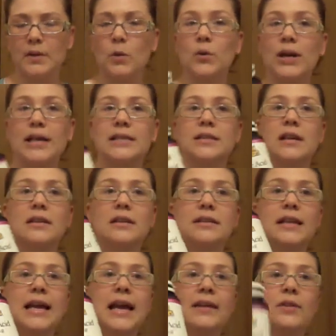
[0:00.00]
when I saw
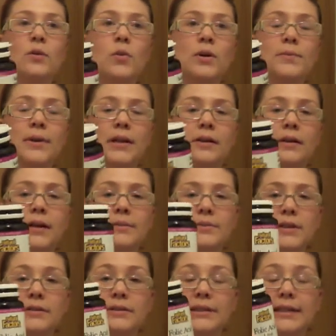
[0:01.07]
that they had the 1
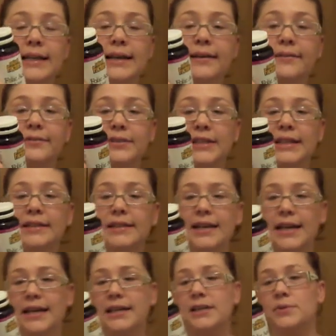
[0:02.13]
milligrams, I was like, I have to get
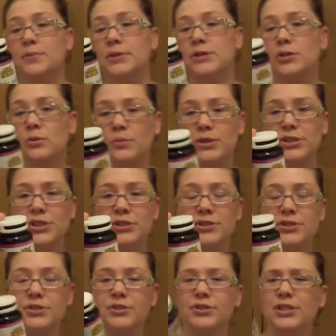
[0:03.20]
that. It'd be so much
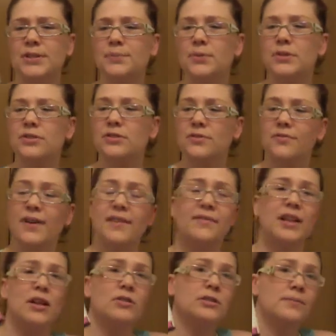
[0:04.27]
easier and cheaper. There's a
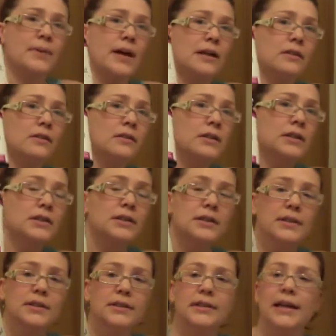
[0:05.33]
$5 a bottle,
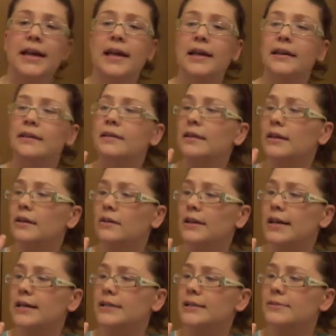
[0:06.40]
and it'll
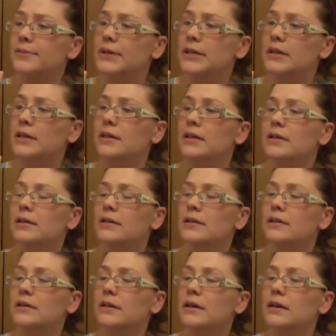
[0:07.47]
last me
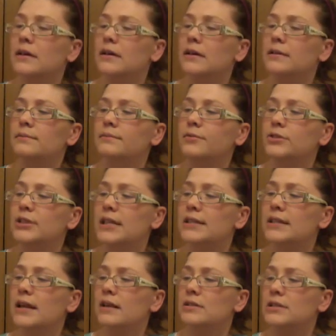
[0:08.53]
for $10.
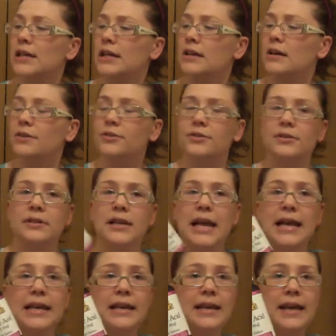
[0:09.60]
Got
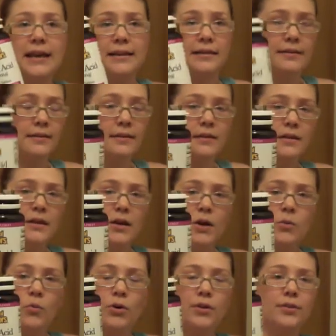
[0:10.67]
180 days
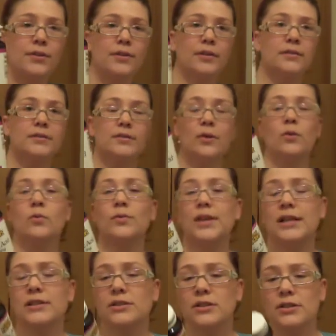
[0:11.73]
worth, so
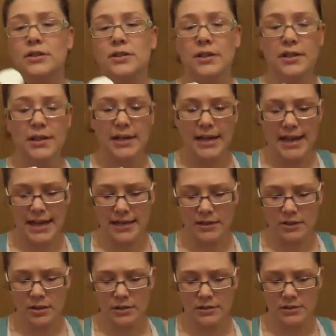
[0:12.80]
that's good. And
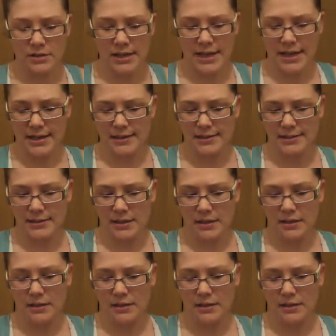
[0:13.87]
it also has